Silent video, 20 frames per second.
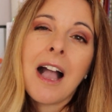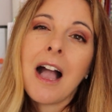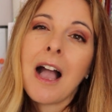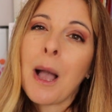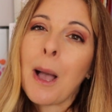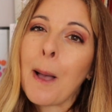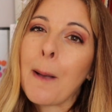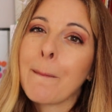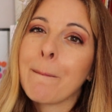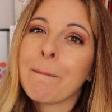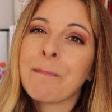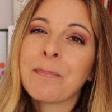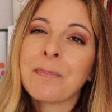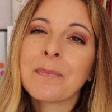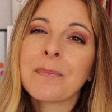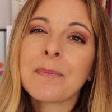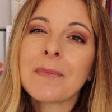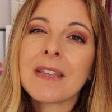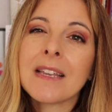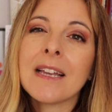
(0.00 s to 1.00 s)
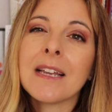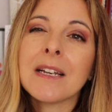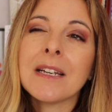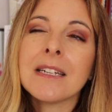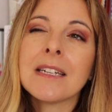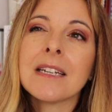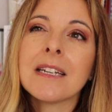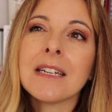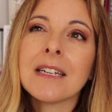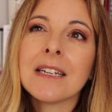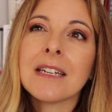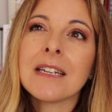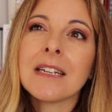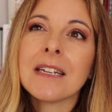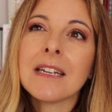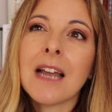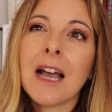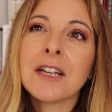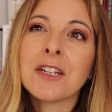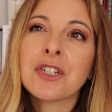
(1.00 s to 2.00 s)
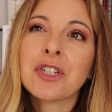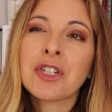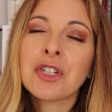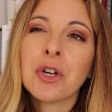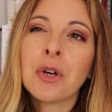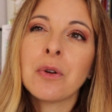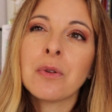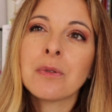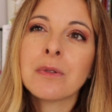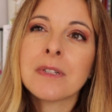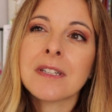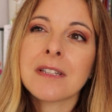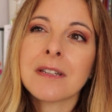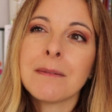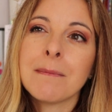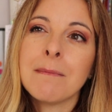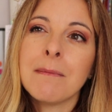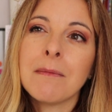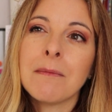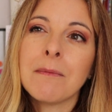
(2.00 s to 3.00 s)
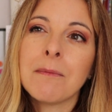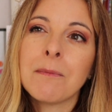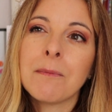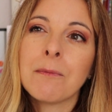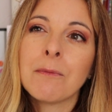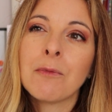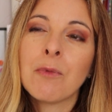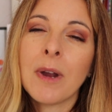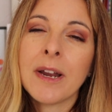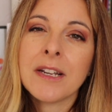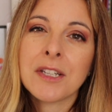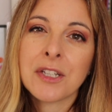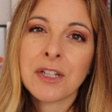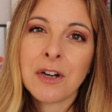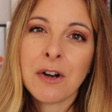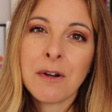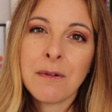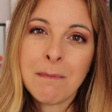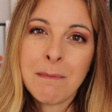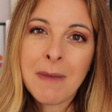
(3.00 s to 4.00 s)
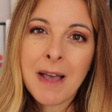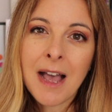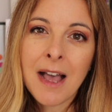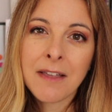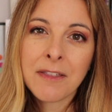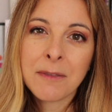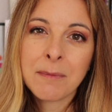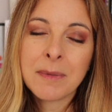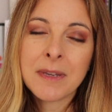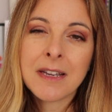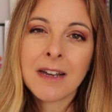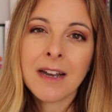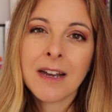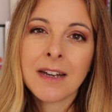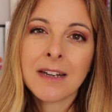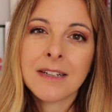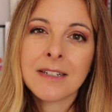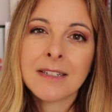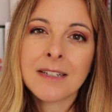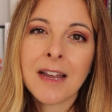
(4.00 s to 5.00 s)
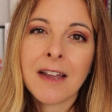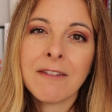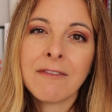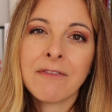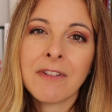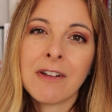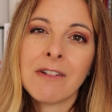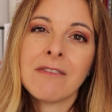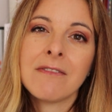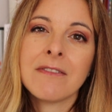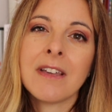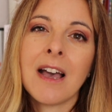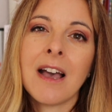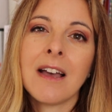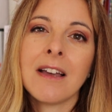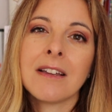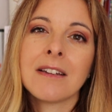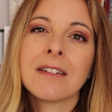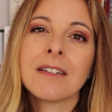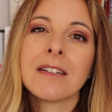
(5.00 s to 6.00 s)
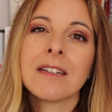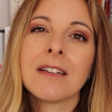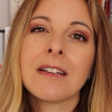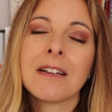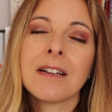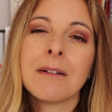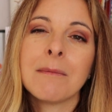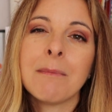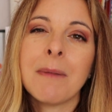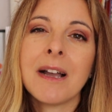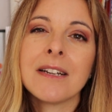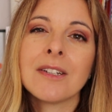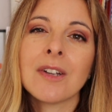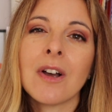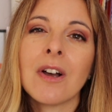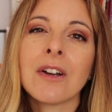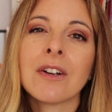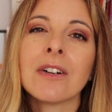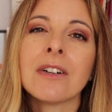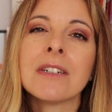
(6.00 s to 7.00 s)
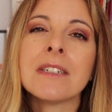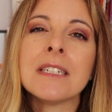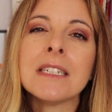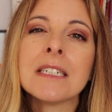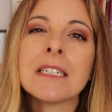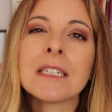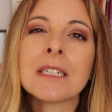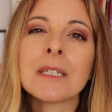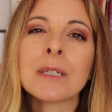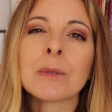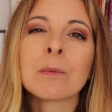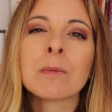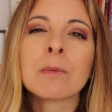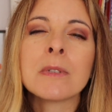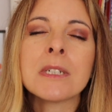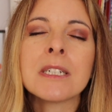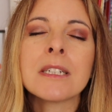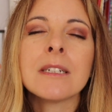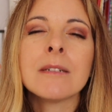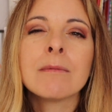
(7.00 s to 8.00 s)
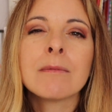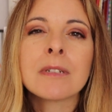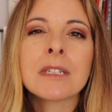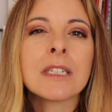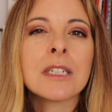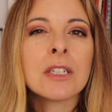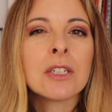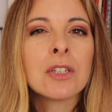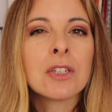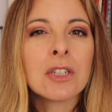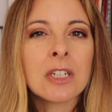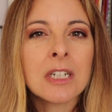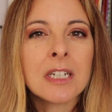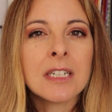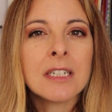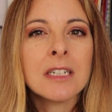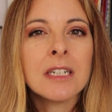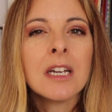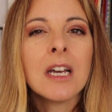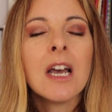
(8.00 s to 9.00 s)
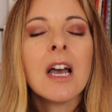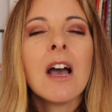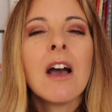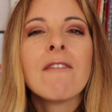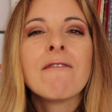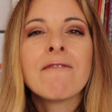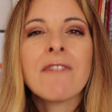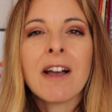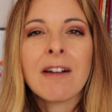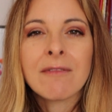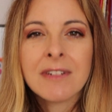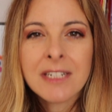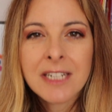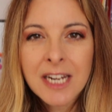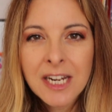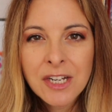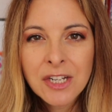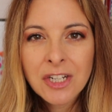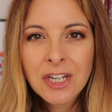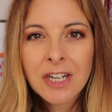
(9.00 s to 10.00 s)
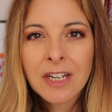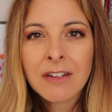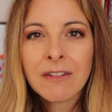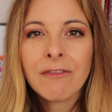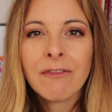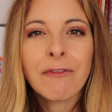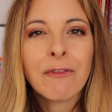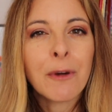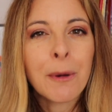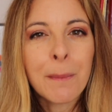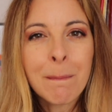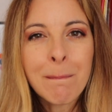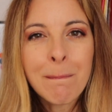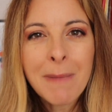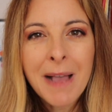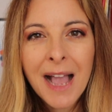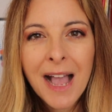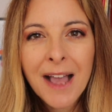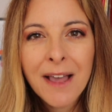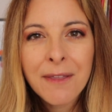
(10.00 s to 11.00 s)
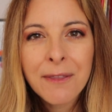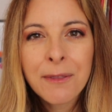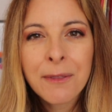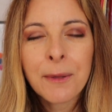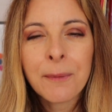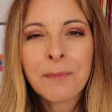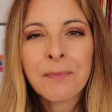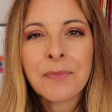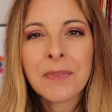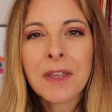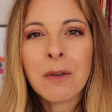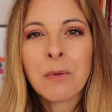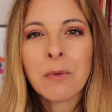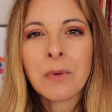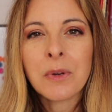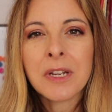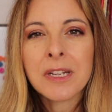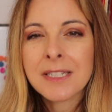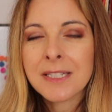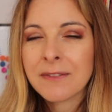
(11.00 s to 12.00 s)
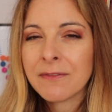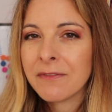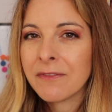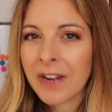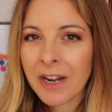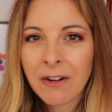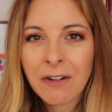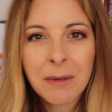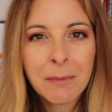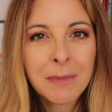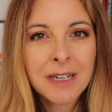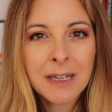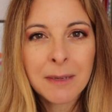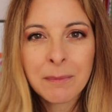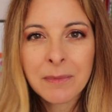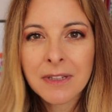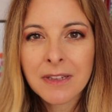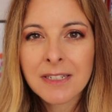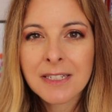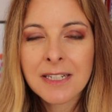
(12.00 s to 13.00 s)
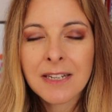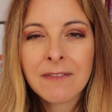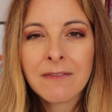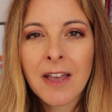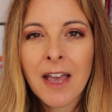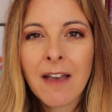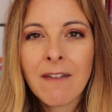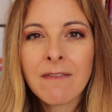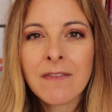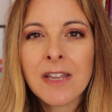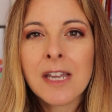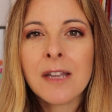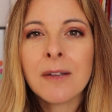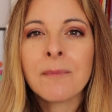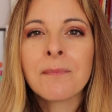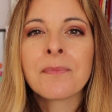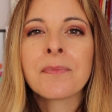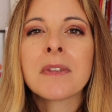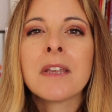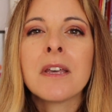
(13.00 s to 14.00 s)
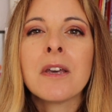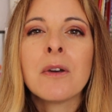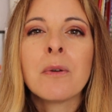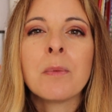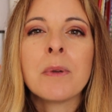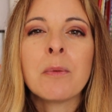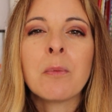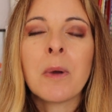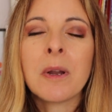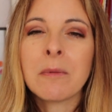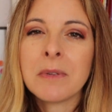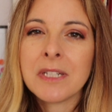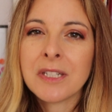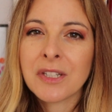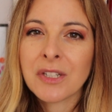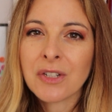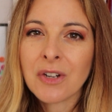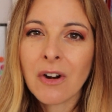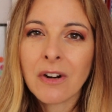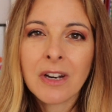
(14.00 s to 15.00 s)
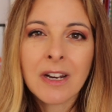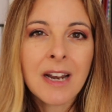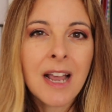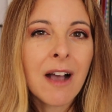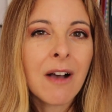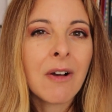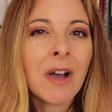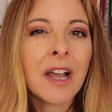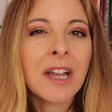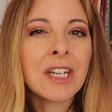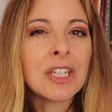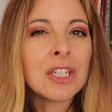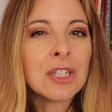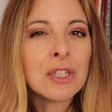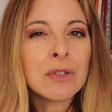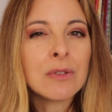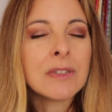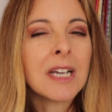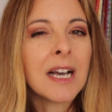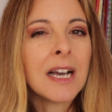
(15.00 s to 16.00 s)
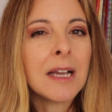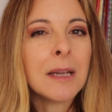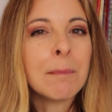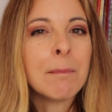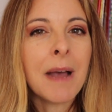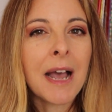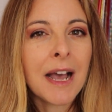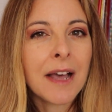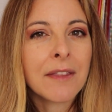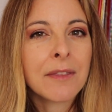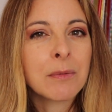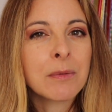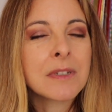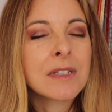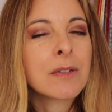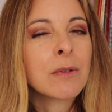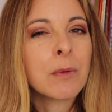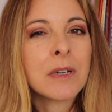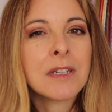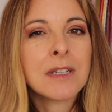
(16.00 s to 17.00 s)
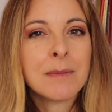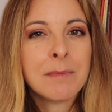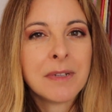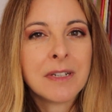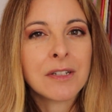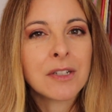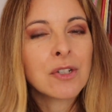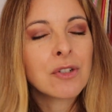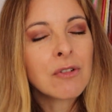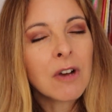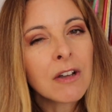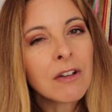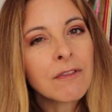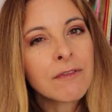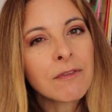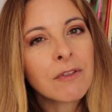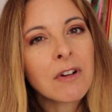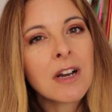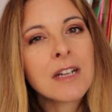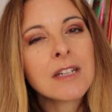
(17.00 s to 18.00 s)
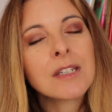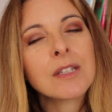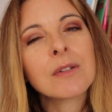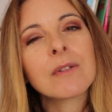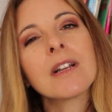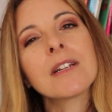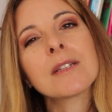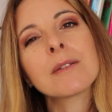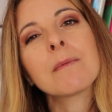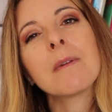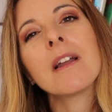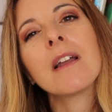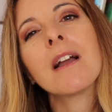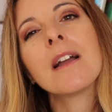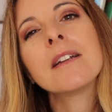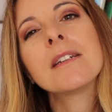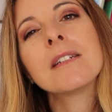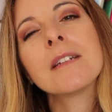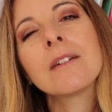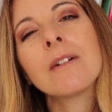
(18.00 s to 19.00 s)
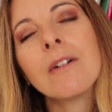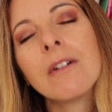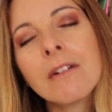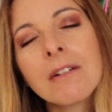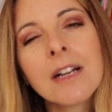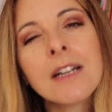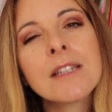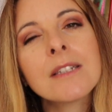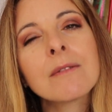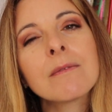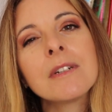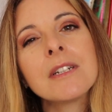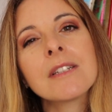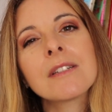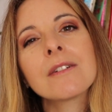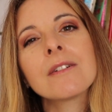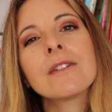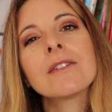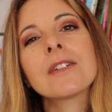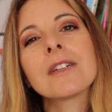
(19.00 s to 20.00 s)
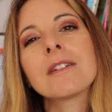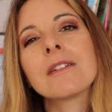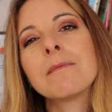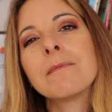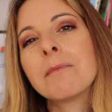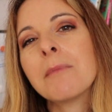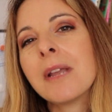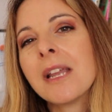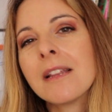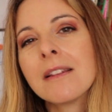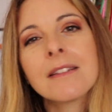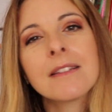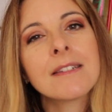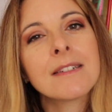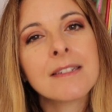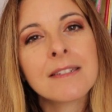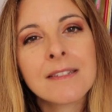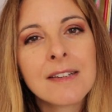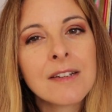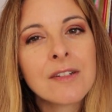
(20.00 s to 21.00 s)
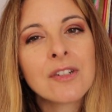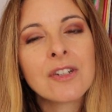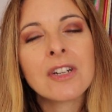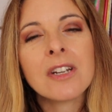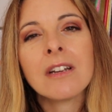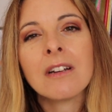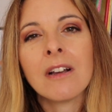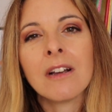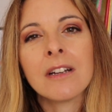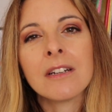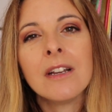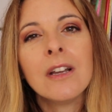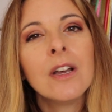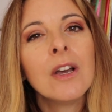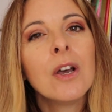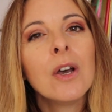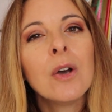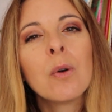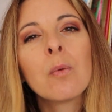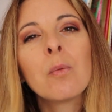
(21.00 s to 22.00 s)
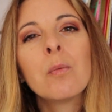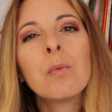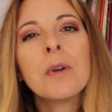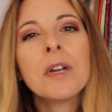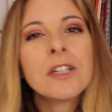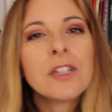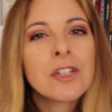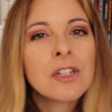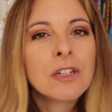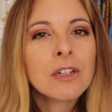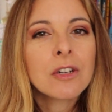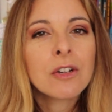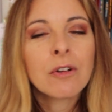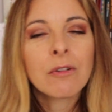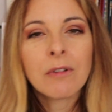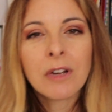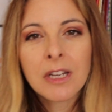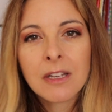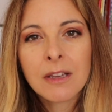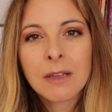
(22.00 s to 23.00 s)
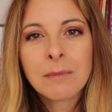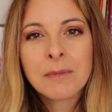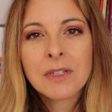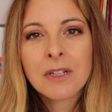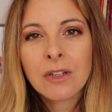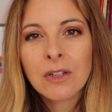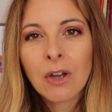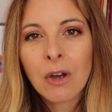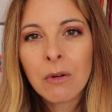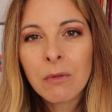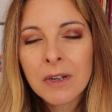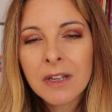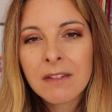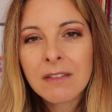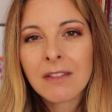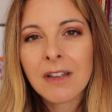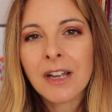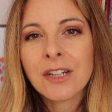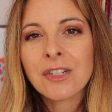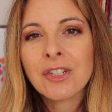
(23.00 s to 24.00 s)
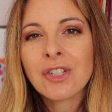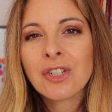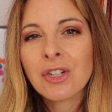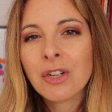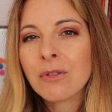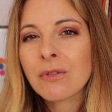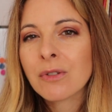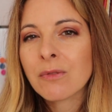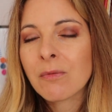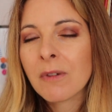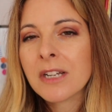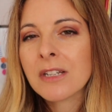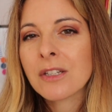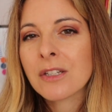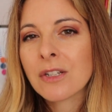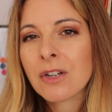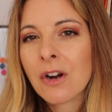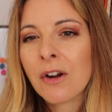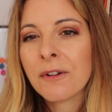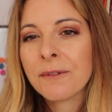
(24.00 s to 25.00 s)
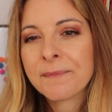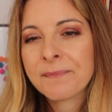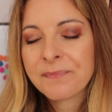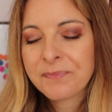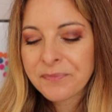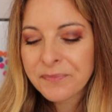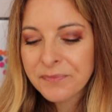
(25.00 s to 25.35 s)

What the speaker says: I chose Right Start Math because I felt that my daughter needed a really, really good foundation for math. It's very manipulative heavy. When we started out, I knew that math was going to be a struggle for us, so that's why I did all kinds of research and made the decision on which curriculum to go with. I chose Right Start.